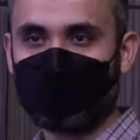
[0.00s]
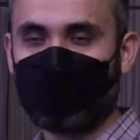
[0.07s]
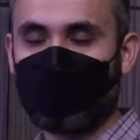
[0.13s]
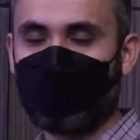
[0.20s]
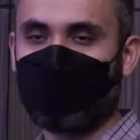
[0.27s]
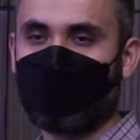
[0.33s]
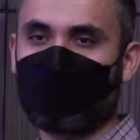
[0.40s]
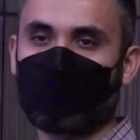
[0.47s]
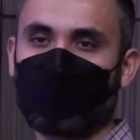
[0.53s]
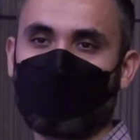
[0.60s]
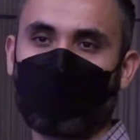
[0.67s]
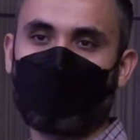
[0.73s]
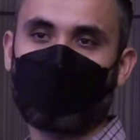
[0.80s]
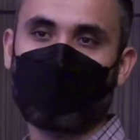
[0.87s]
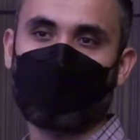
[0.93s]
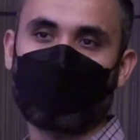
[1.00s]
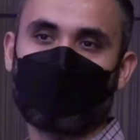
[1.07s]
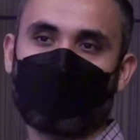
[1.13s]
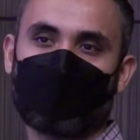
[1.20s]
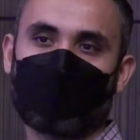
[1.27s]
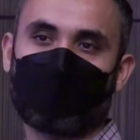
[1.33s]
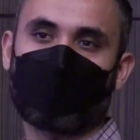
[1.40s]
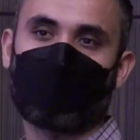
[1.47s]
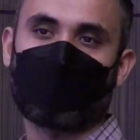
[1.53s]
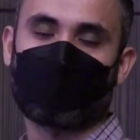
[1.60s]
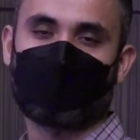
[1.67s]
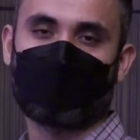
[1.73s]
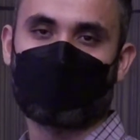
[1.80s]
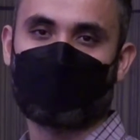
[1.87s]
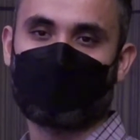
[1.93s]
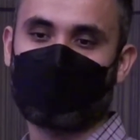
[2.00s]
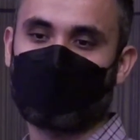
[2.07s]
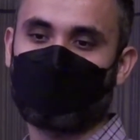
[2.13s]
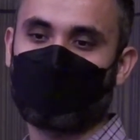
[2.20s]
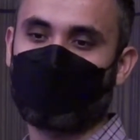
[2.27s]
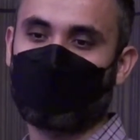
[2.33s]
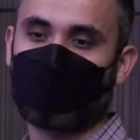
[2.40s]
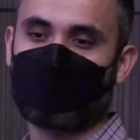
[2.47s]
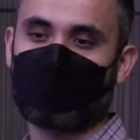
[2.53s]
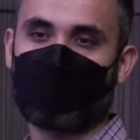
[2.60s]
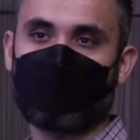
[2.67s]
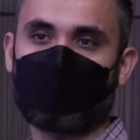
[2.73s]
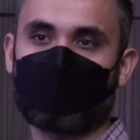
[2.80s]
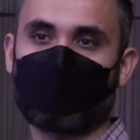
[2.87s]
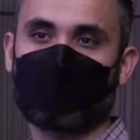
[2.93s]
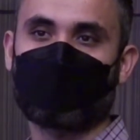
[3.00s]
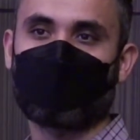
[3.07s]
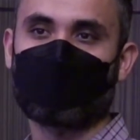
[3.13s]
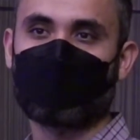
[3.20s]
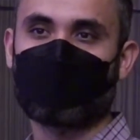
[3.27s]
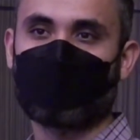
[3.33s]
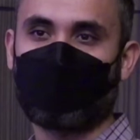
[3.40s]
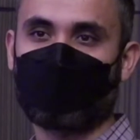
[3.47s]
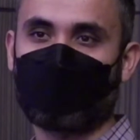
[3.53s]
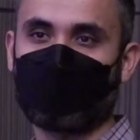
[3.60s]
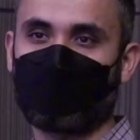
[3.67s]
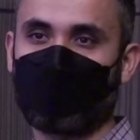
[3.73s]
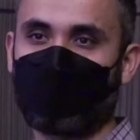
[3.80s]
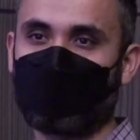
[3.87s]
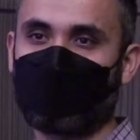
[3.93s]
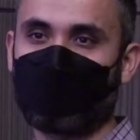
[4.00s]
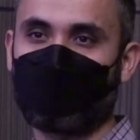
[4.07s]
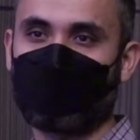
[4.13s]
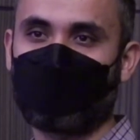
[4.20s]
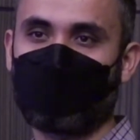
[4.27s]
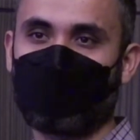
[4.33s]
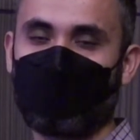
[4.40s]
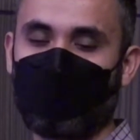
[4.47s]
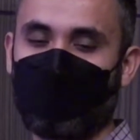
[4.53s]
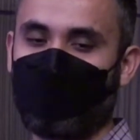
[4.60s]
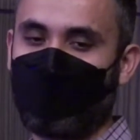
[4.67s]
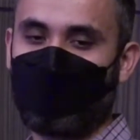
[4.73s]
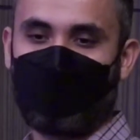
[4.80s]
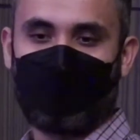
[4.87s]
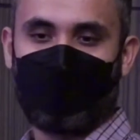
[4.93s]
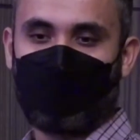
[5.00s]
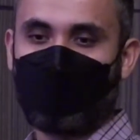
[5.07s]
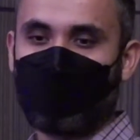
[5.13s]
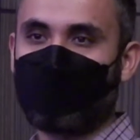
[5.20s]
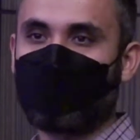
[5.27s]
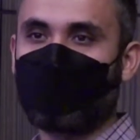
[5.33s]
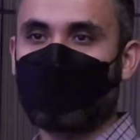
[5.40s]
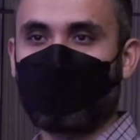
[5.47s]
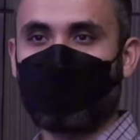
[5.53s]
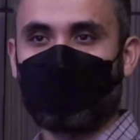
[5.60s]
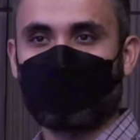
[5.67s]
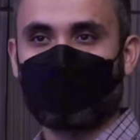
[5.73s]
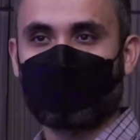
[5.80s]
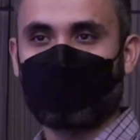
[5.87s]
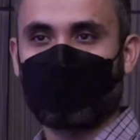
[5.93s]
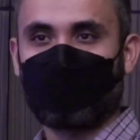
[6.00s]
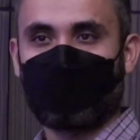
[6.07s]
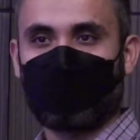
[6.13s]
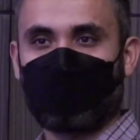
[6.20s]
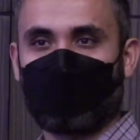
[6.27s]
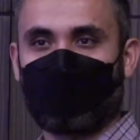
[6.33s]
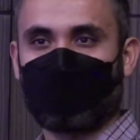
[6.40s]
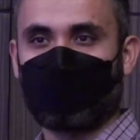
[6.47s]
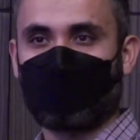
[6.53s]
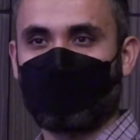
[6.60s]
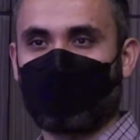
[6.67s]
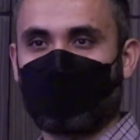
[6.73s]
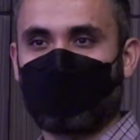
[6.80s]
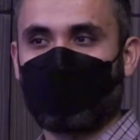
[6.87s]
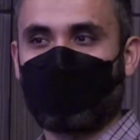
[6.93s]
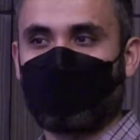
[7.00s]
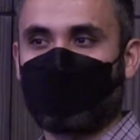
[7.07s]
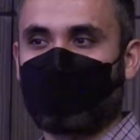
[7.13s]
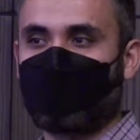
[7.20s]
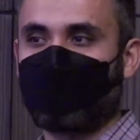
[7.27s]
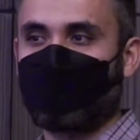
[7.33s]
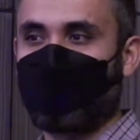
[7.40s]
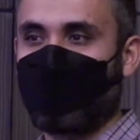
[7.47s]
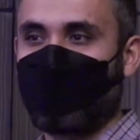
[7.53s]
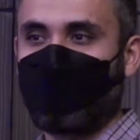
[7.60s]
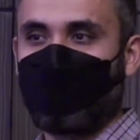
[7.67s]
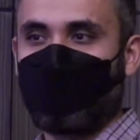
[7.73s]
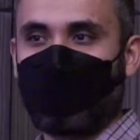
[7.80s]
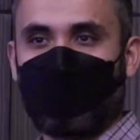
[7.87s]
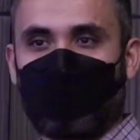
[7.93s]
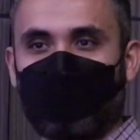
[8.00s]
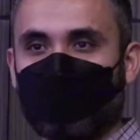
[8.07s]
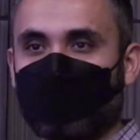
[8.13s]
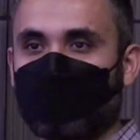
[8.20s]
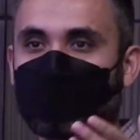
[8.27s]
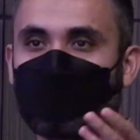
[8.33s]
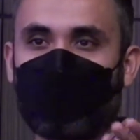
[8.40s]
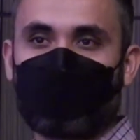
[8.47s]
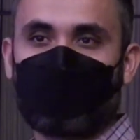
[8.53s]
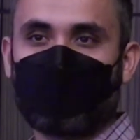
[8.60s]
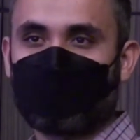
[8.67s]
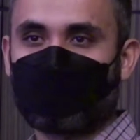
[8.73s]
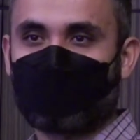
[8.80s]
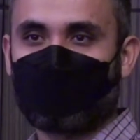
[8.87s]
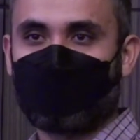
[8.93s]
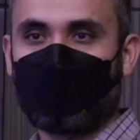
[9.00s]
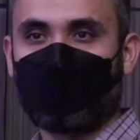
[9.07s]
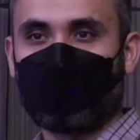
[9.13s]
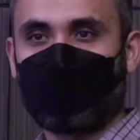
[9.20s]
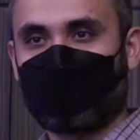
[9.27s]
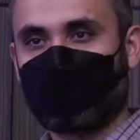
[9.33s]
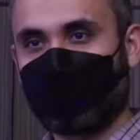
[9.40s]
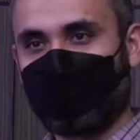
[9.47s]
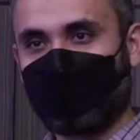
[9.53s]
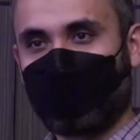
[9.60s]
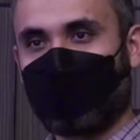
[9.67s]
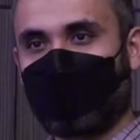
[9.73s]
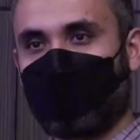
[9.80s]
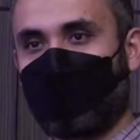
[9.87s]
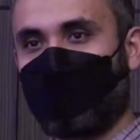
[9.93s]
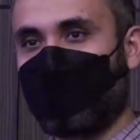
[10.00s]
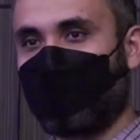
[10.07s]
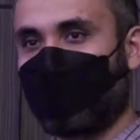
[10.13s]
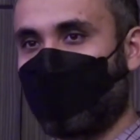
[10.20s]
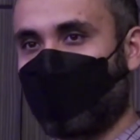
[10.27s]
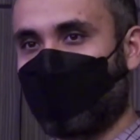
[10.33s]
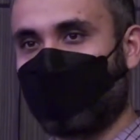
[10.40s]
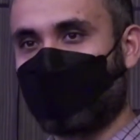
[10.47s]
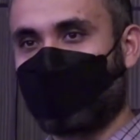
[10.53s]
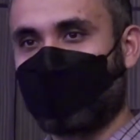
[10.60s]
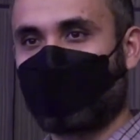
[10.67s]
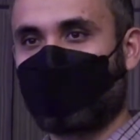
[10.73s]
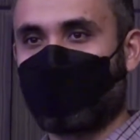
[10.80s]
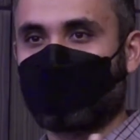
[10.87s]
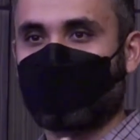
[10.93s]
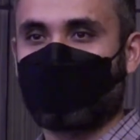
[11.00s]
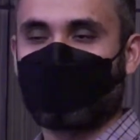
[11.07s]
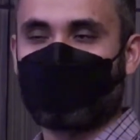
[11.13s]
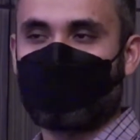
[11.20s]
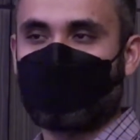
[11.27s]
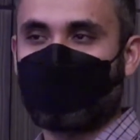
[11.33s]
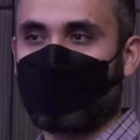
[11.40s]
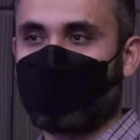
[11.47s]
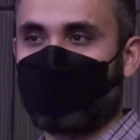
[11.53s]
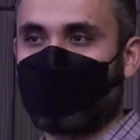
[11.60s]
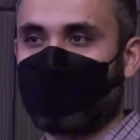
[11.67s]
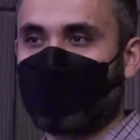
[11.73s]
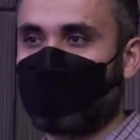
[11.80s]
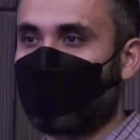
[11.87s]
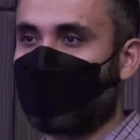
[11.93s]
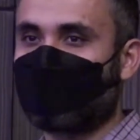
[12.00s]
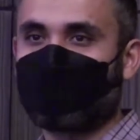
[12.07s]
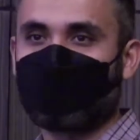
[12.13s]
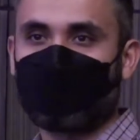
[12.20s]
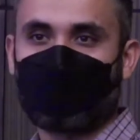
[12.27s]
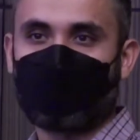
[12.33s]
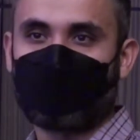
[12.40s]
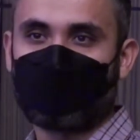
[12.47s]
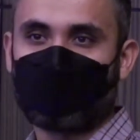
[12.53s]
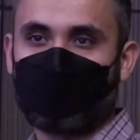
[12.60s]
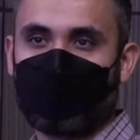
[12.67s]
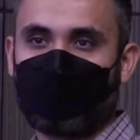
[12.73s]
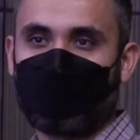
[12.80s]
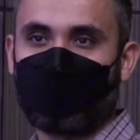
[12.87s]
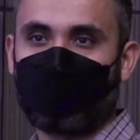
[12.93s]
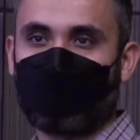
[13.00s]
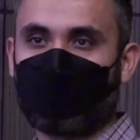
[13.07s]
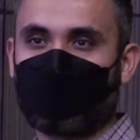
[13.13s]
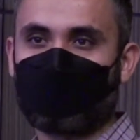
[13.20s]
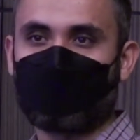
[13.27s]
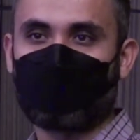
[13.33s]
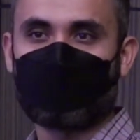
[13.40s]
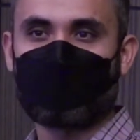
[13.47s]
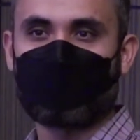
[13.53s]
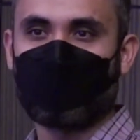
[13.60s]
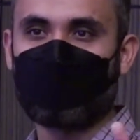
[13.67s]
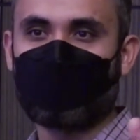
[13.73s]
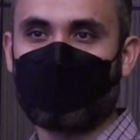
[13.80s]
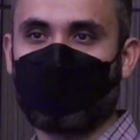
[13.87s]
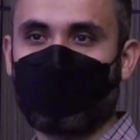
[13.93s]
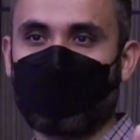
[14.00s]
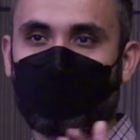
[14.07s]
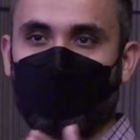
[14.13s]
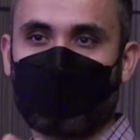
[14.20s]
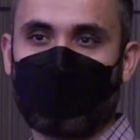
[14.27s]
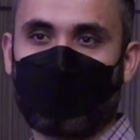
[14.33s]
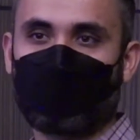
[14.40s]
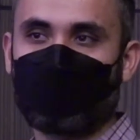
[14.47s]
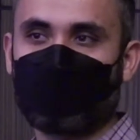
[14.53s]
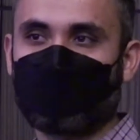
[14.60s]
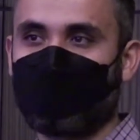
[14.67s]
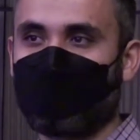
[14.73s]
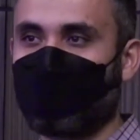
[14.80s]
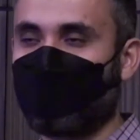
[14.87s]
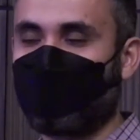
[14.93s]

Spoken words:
and regarding your question, changing from J1 to F1, it depends, you know, if, this is up to the school. So if you apply and they go through the process of a J1, it's normal. But changing it at the embassy,